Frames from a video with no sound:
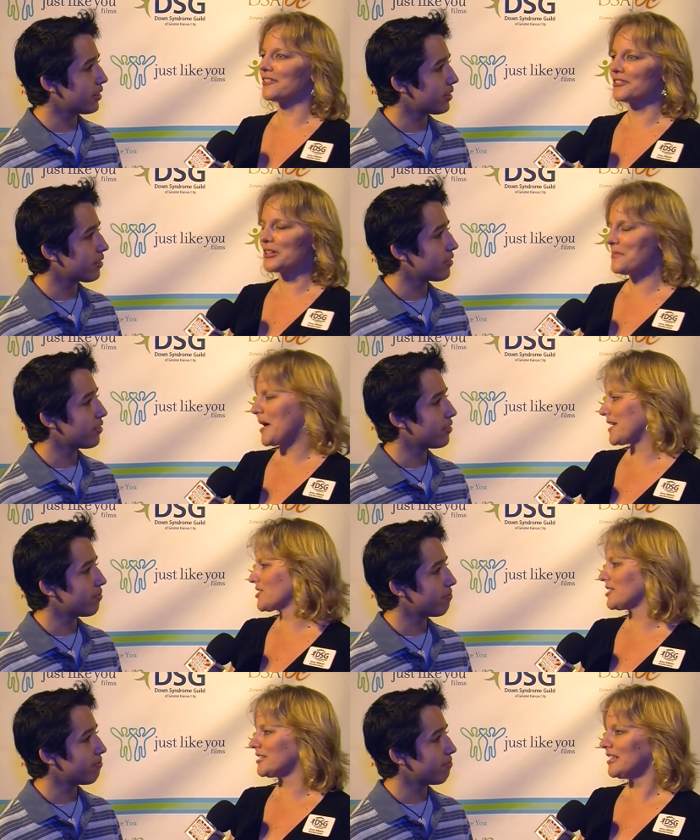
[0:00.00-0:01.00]
Speaker 1: learn
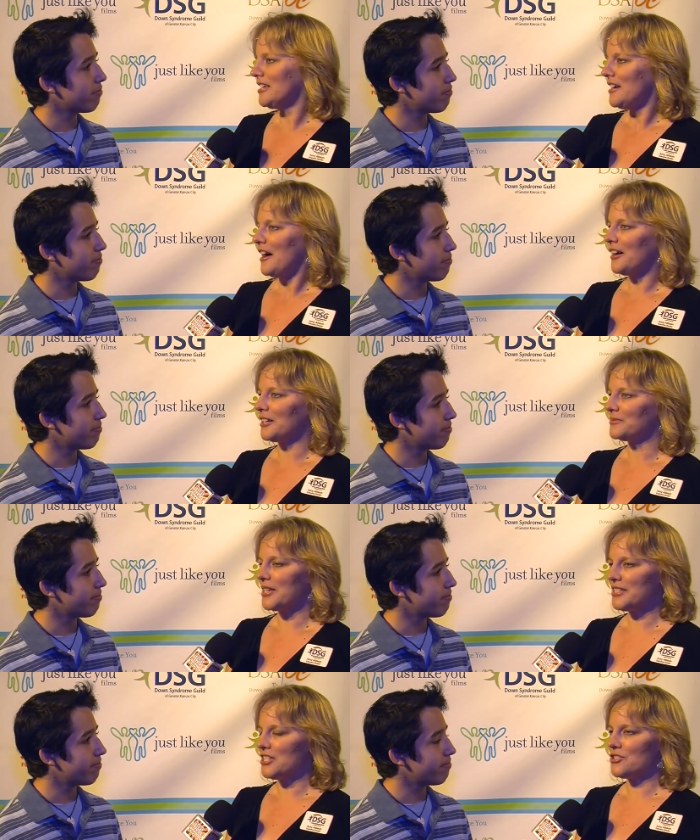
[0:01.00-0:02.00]
compassion. Um,
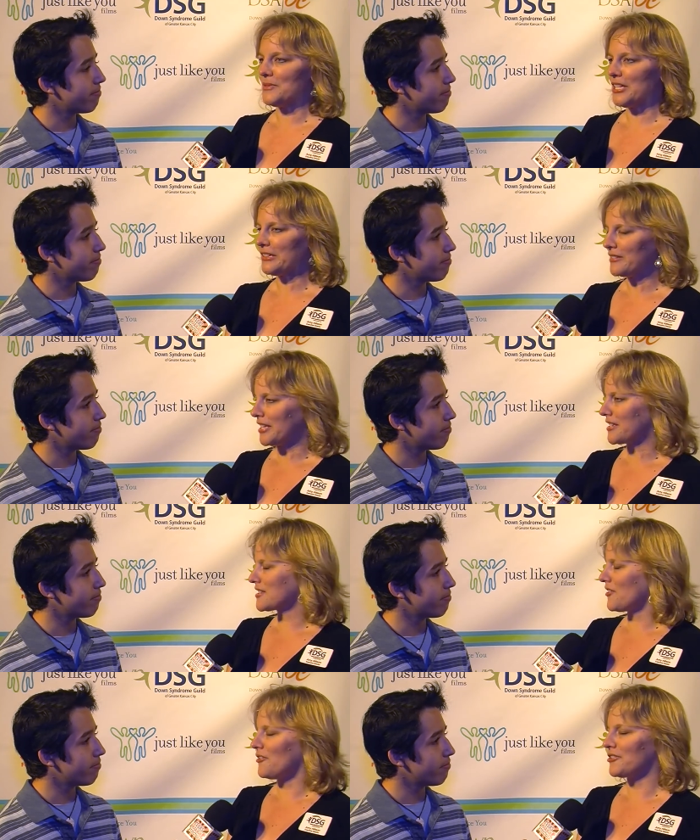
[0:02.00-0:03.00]
they teach me
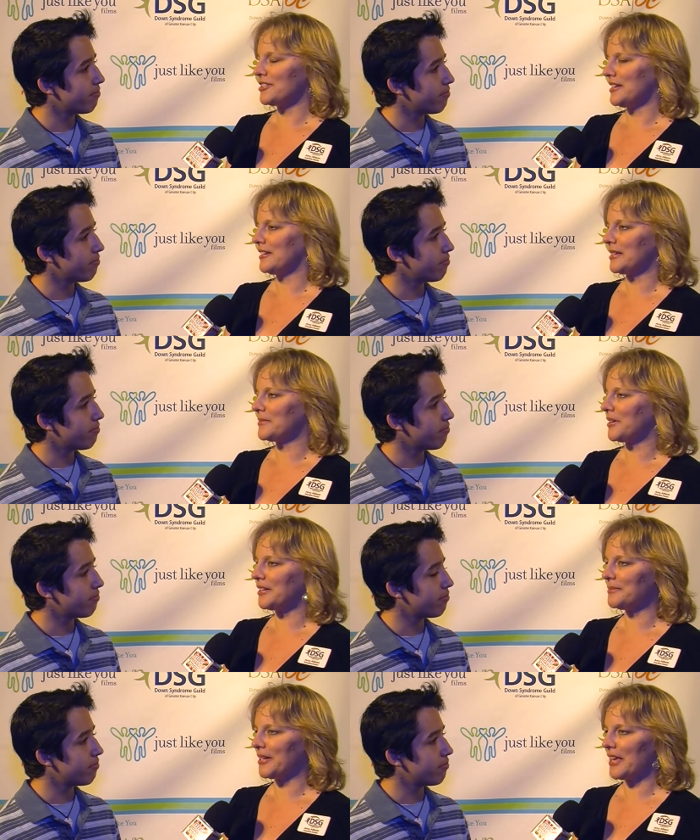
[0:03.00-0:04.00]
things all the time.
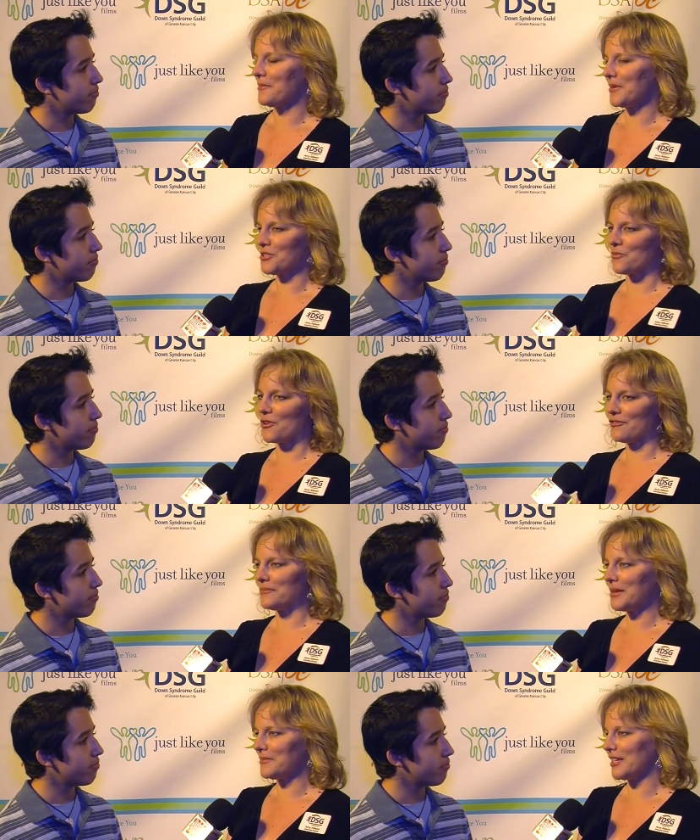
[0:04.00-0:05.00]
Um, I get much more
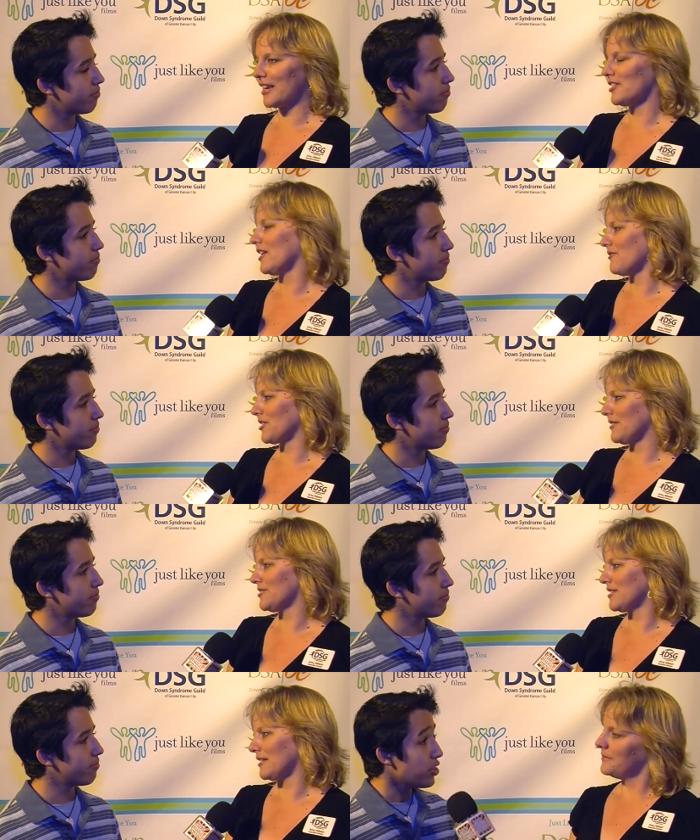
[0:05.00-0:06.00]
from them than I could ever give
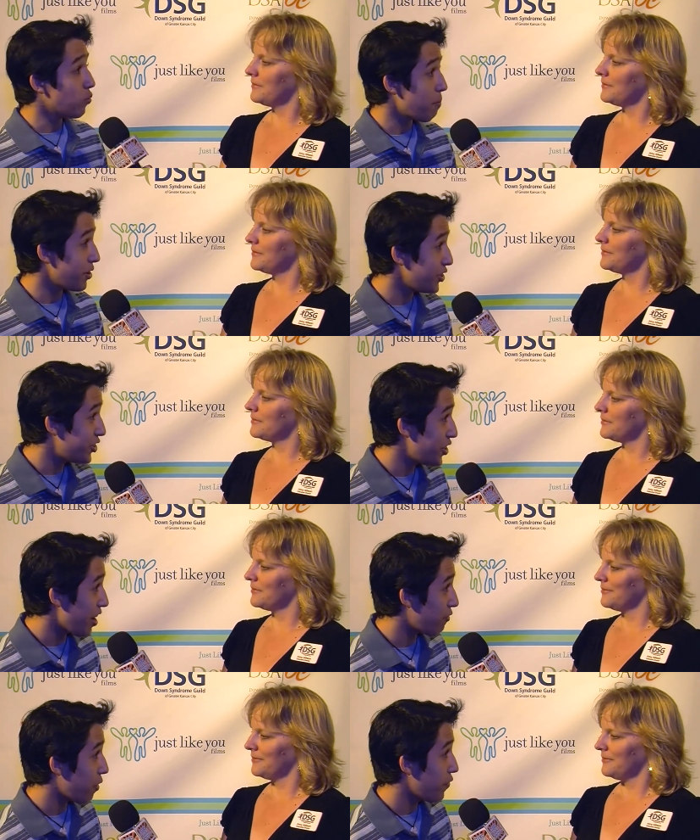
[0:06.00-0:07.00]
to them.
Speaker 2: So, what message do you
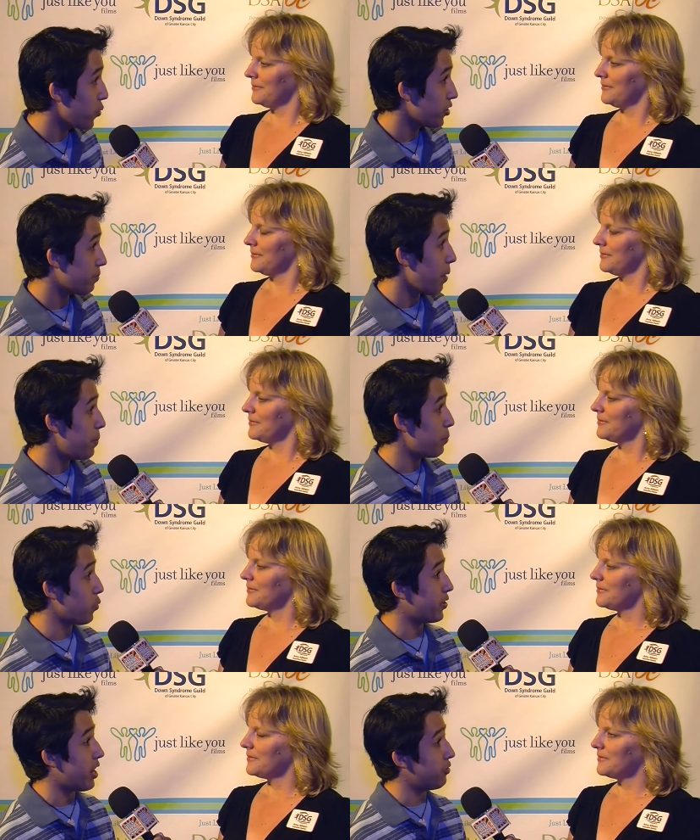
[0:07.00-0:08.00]
have for our viewers about
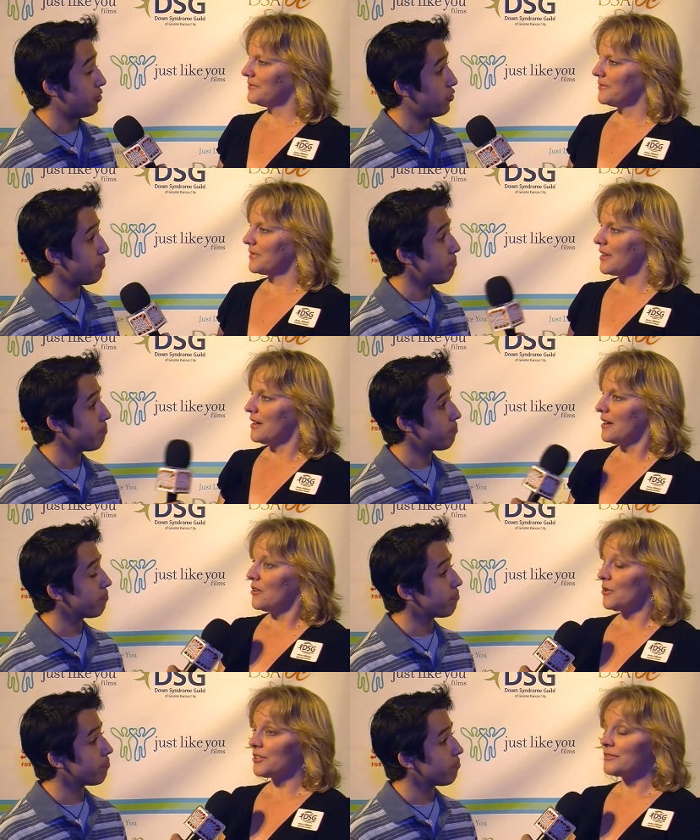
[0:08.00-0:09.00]
people with Down syndrome?
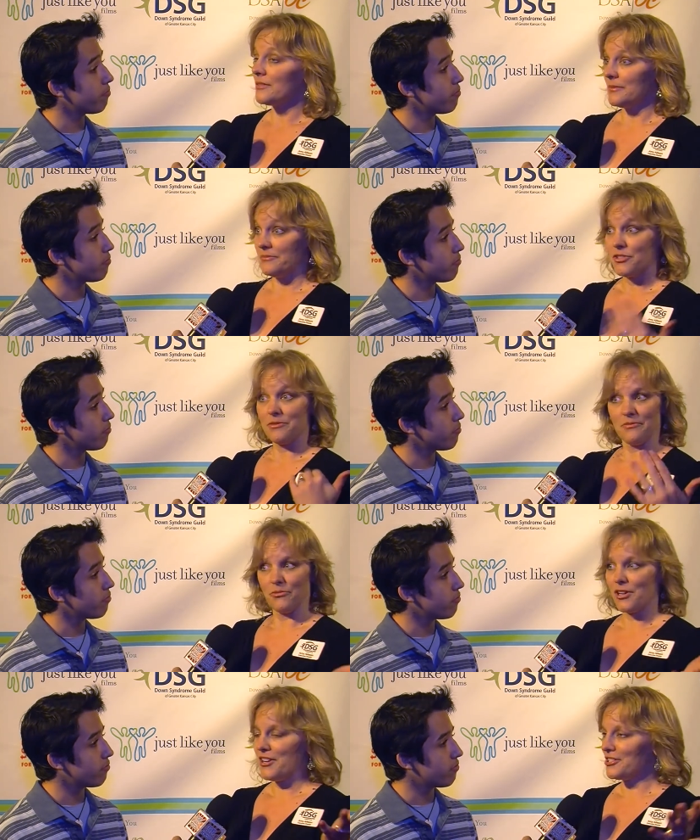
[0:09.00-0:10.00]
Speaker 1: Well,
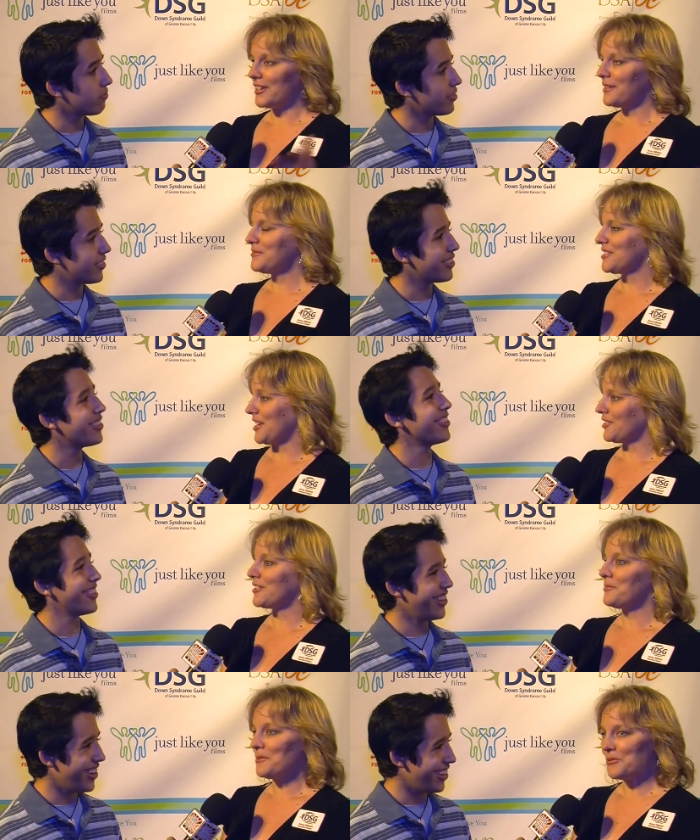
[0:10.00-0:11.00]
we're here tonight to tell you
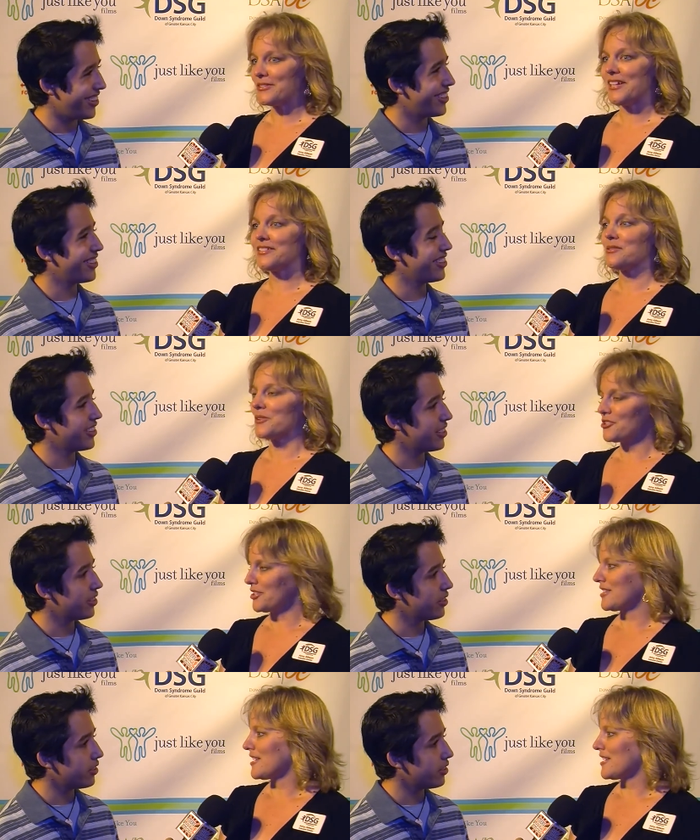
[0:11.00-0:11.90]
that people with Down syndrome are just